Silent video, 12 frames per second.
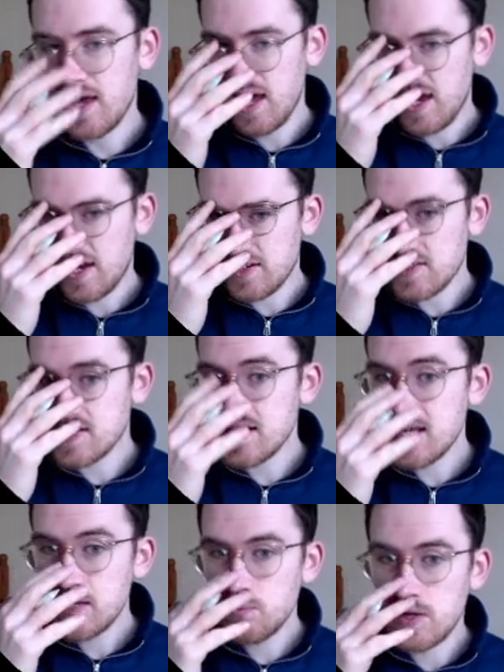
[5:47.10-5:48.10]
And in the
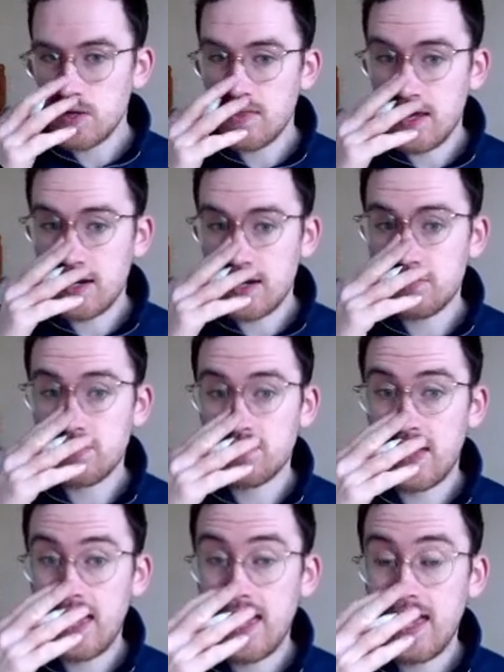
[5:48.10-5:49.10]
same way then, if we've
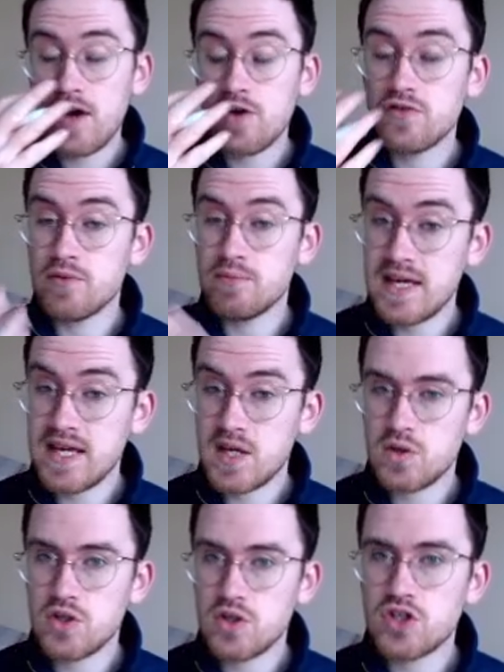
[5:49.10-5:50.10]
a over b, we
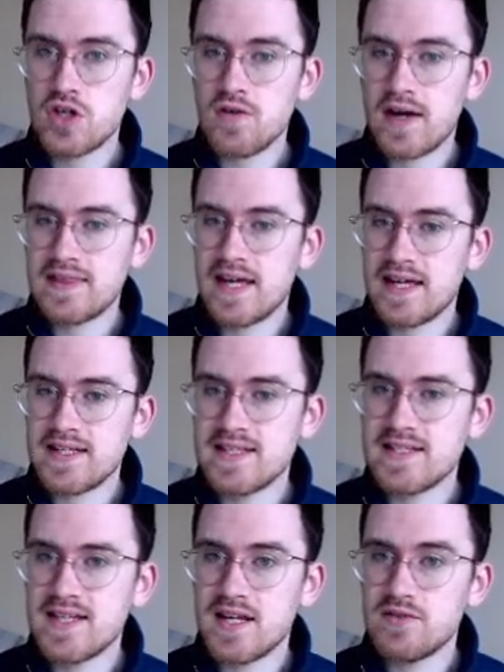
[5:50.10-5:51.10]
usually write that instead
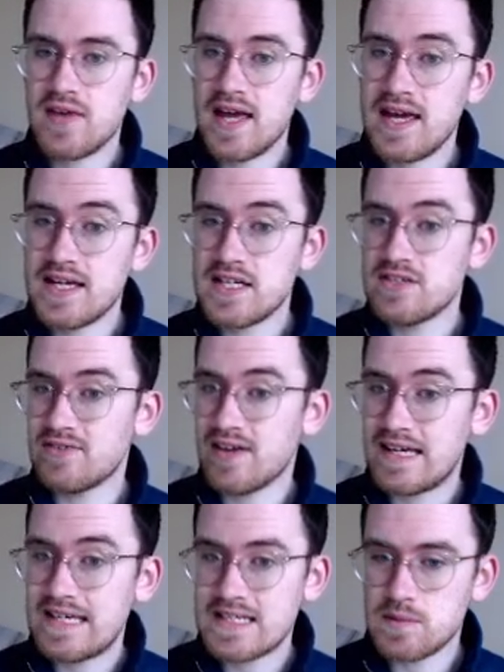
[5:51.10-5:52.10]
of a
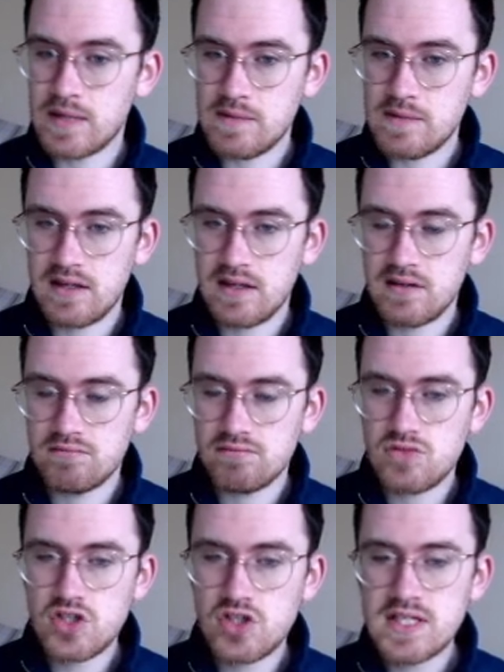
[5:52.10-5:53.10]
divided by b,
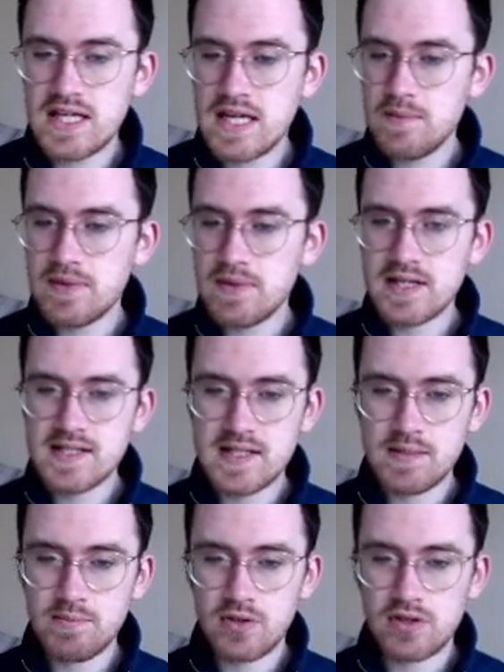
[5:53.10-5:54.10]
just to keep things
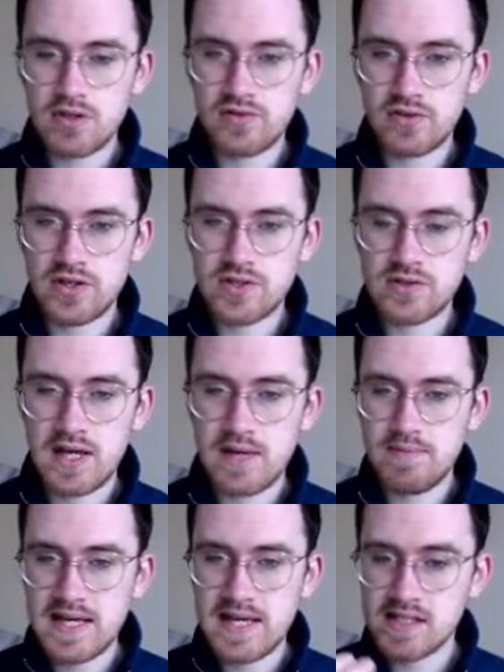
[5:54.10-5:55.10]
simpler for us. Okay, it
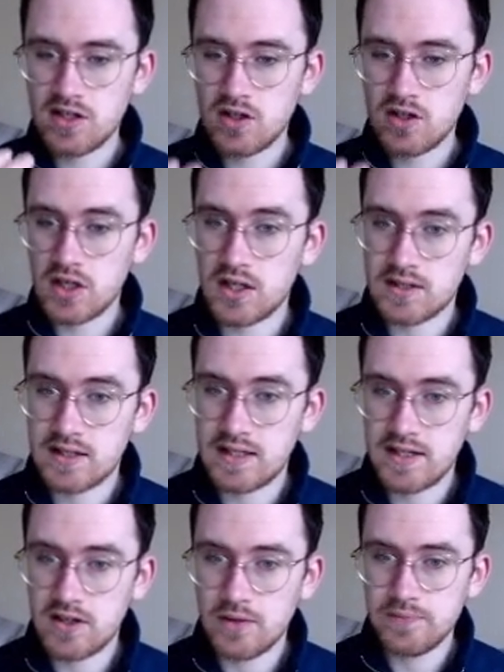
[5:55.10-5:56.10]
makes it look a lot
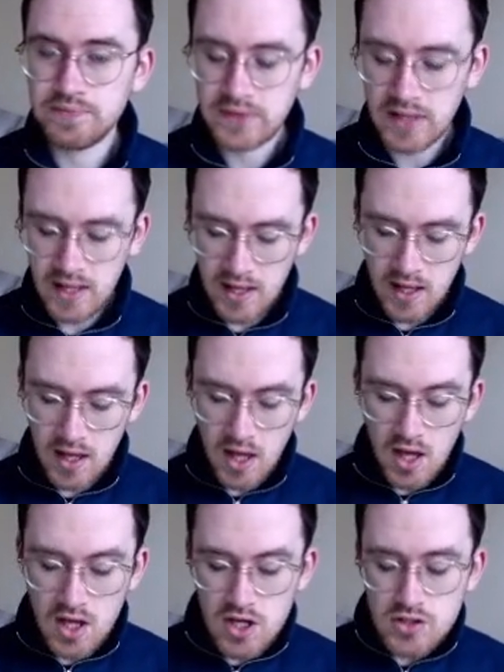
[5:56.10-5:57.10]
cleaner.
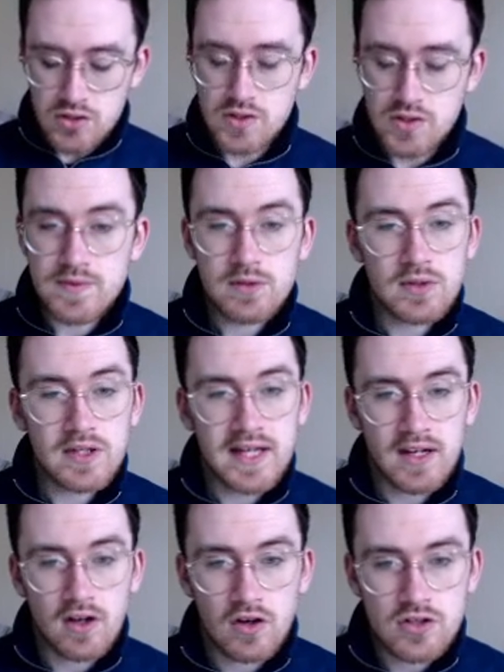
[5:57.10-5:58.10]
So something we're going to get
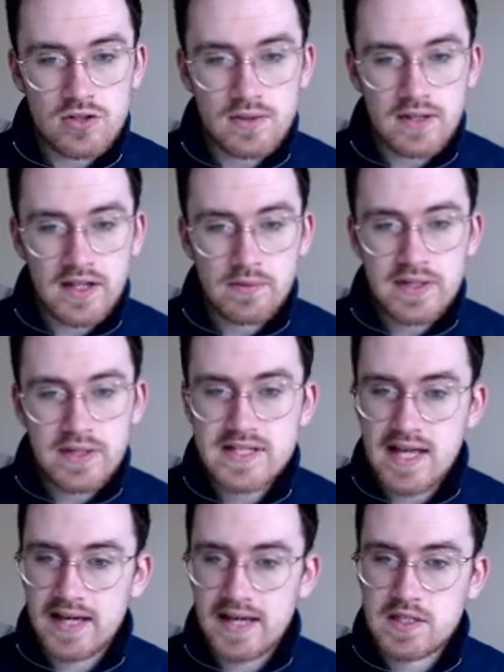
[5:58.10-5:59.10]
onto a little bit is
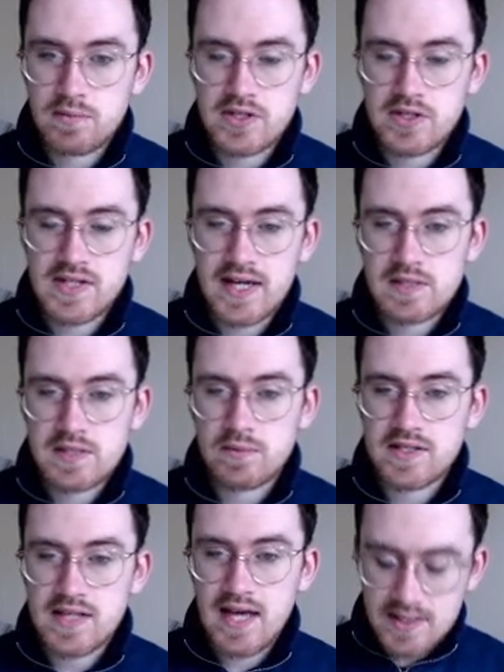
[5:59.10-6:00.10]
x plus x plus
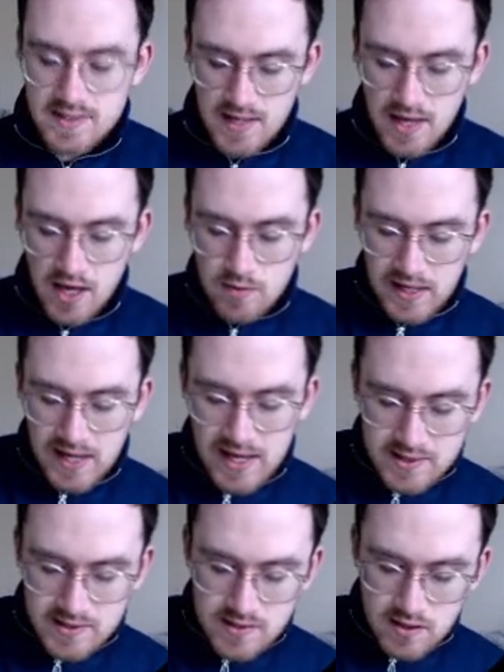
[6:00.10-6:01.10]
x. How many
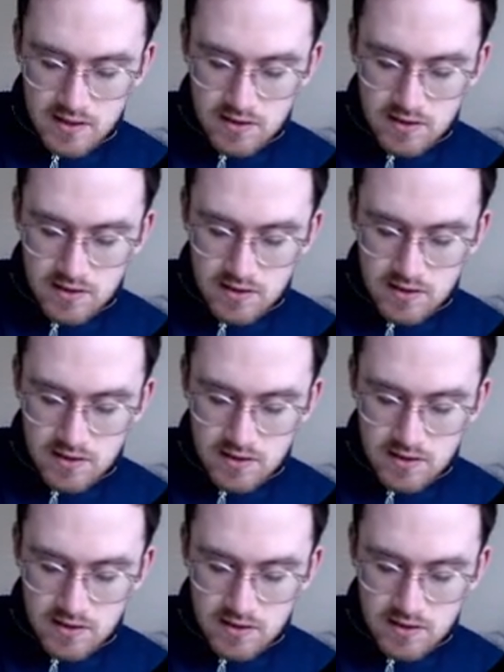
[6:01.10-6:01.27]
x's are there?